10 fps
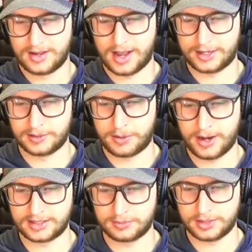I could
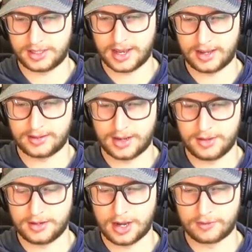possibly get. I
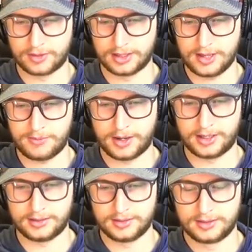mean, not really,
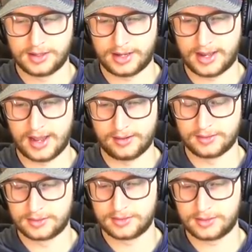but again,
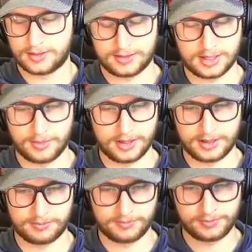some of
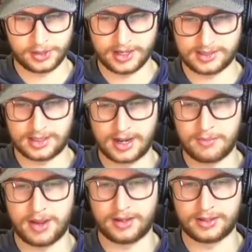the plays that
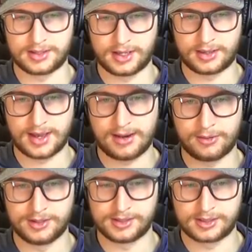I make, it's like
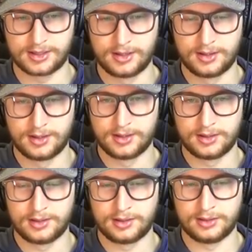that was
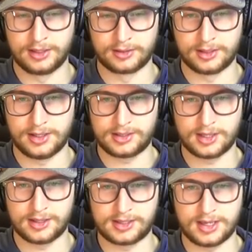literally
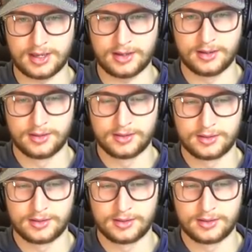to the T,